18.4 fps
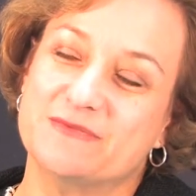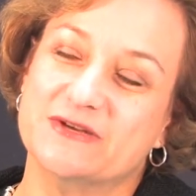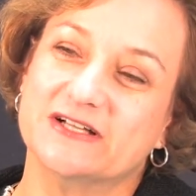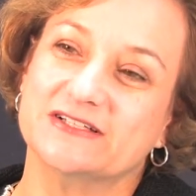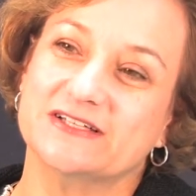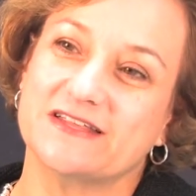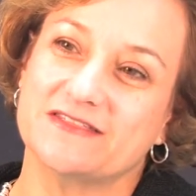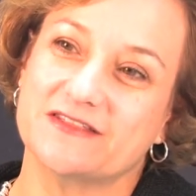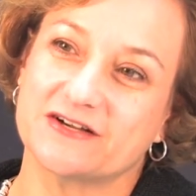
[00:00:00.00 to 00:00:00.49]

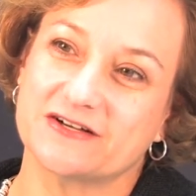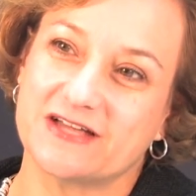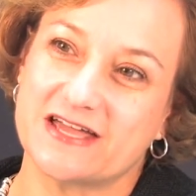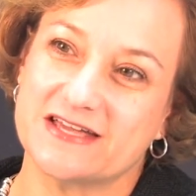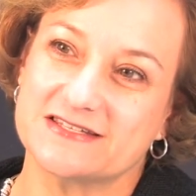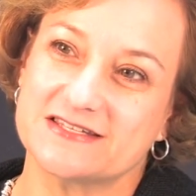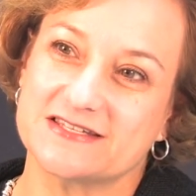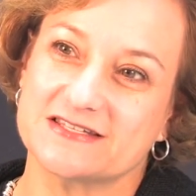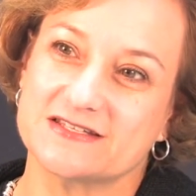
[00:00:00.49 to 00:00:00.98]
building their
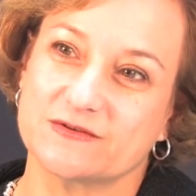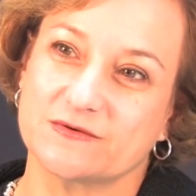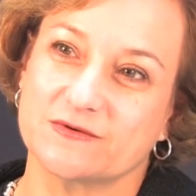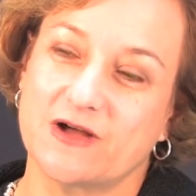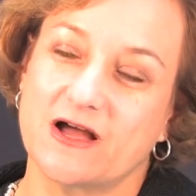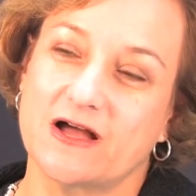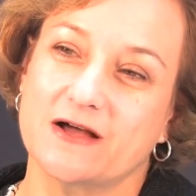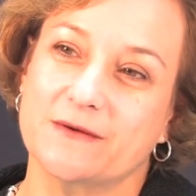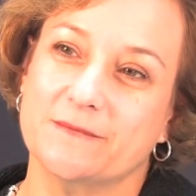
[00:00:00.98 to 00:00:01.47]
cases
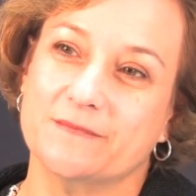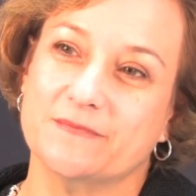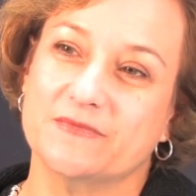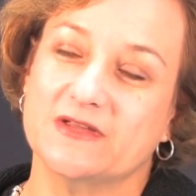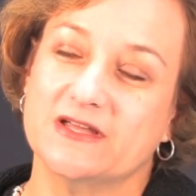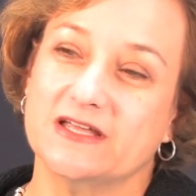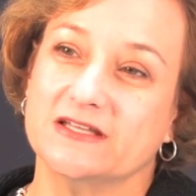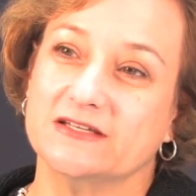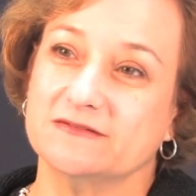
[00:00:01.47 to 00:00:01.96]

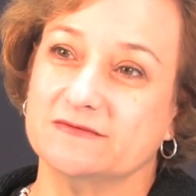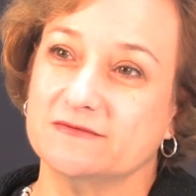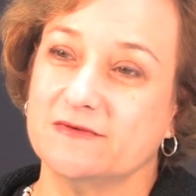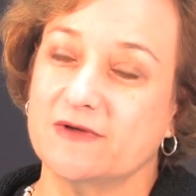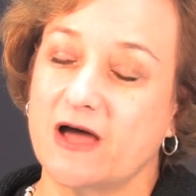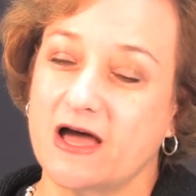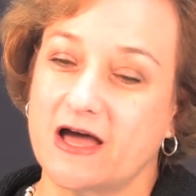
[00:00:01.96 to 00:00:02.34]
using